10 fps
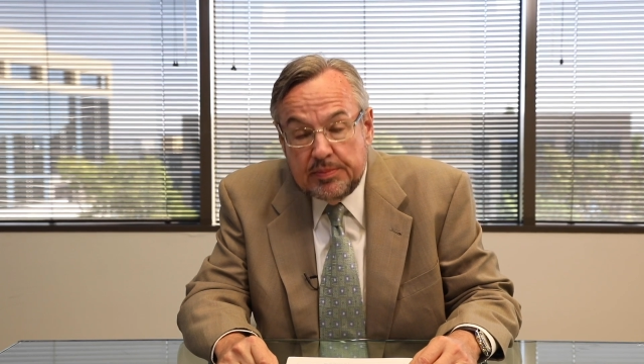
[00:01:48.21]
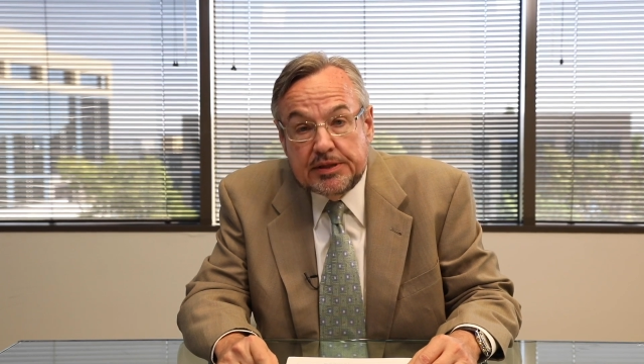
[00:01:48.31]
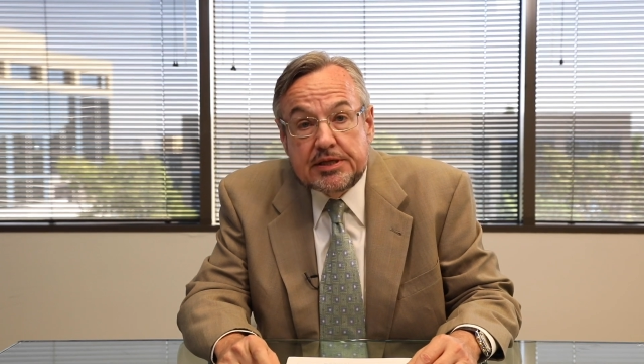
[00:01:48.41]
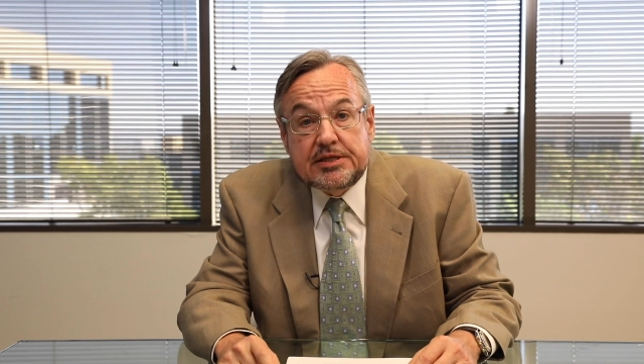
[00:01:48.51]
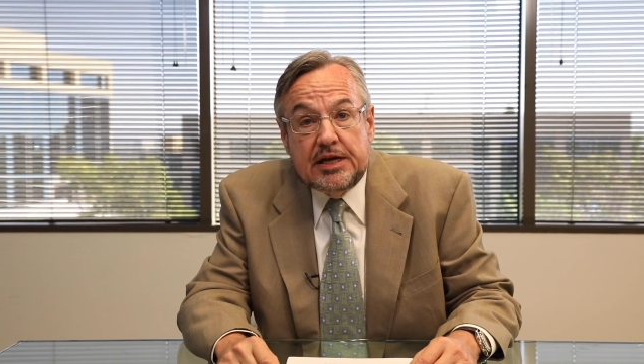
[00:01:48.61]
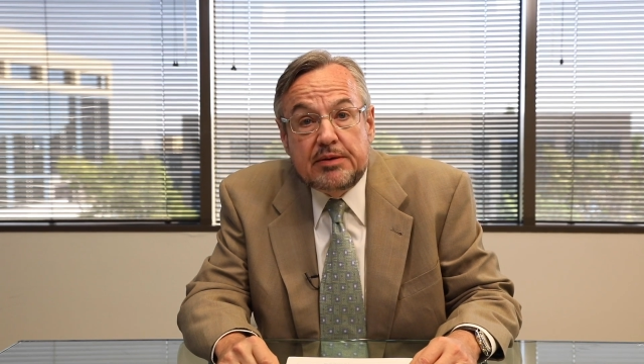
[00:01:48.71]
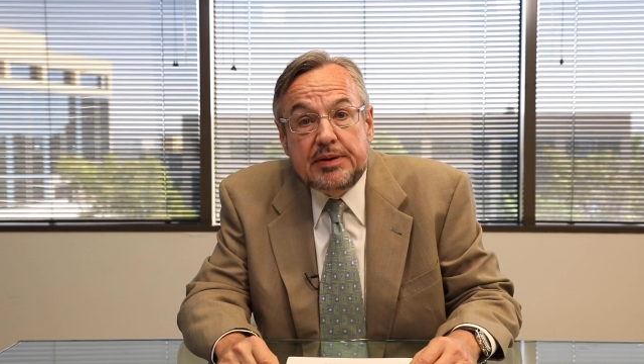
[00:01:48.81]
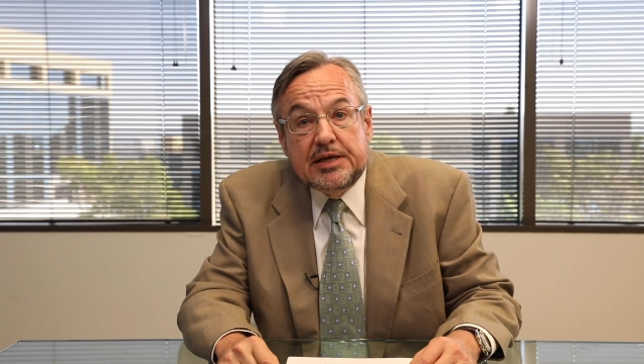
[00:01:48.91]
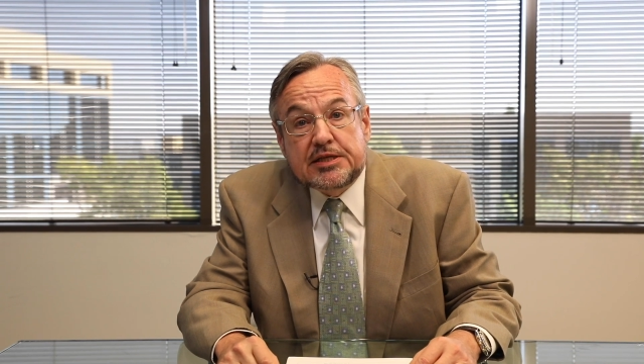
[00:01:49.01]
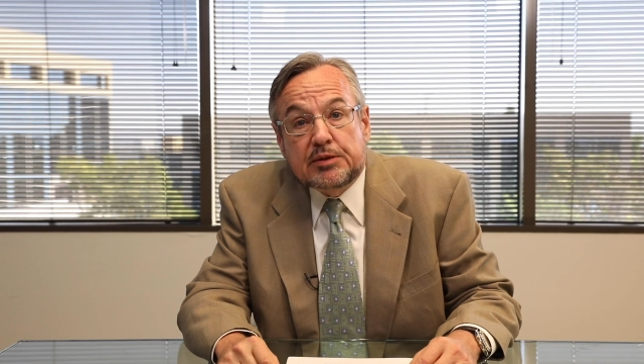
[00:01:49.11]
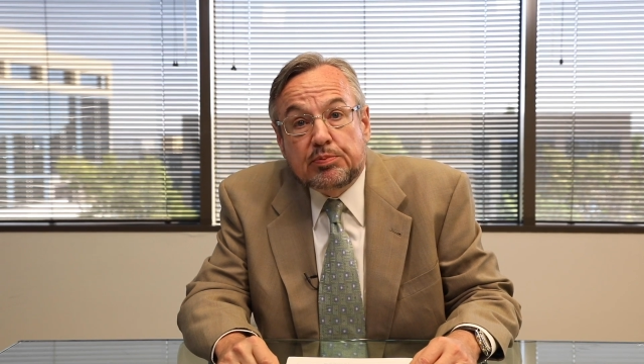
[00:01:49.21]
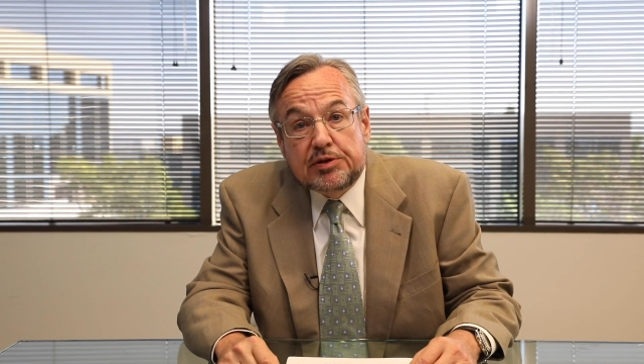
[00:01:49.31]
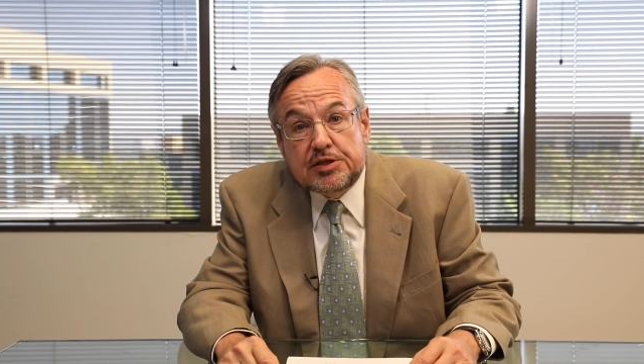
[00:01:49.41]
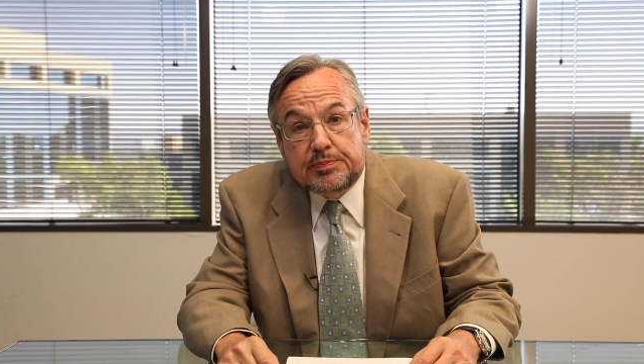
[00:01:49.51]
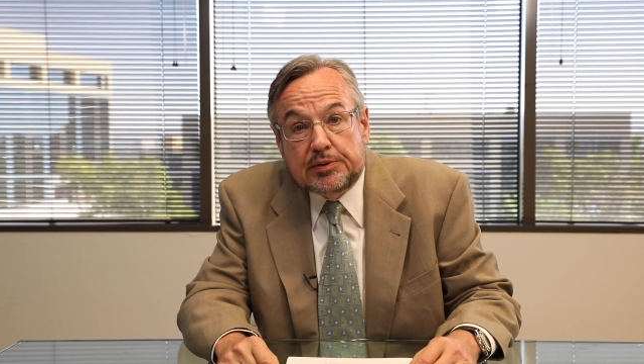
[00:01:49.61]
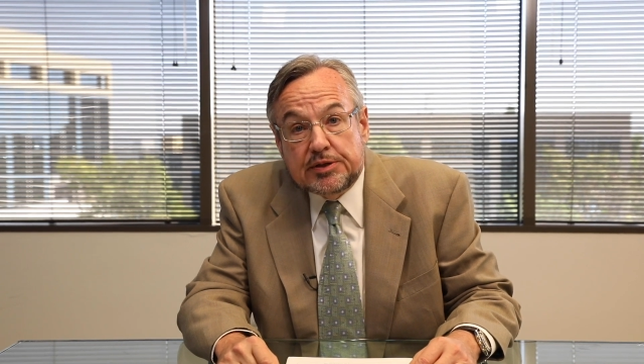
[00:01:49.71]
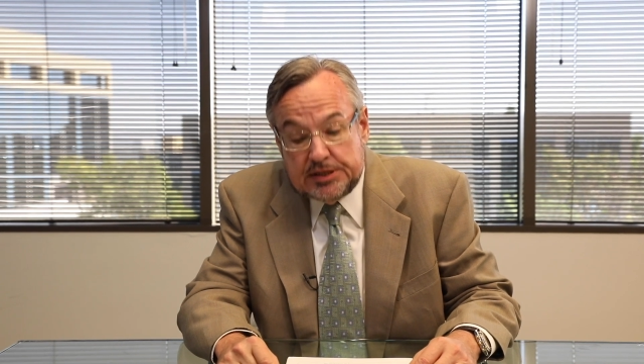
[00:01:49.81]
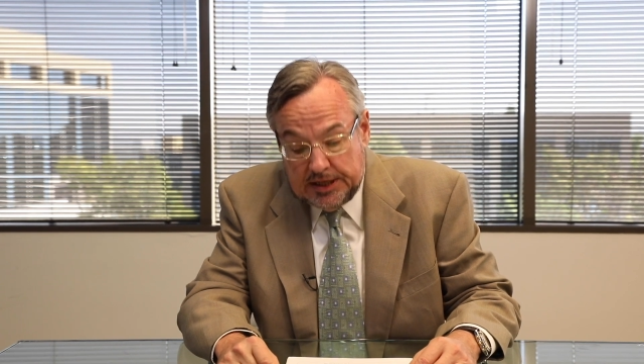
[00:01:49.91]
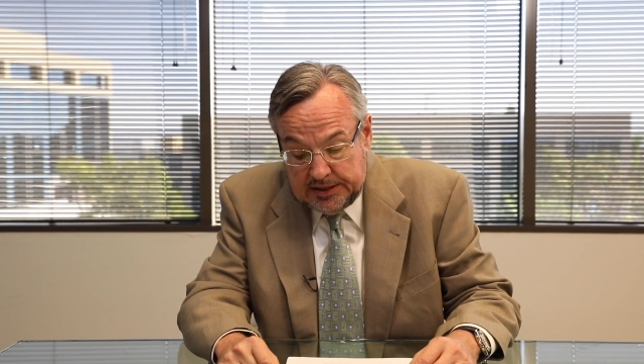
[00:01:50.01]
but the same basic principles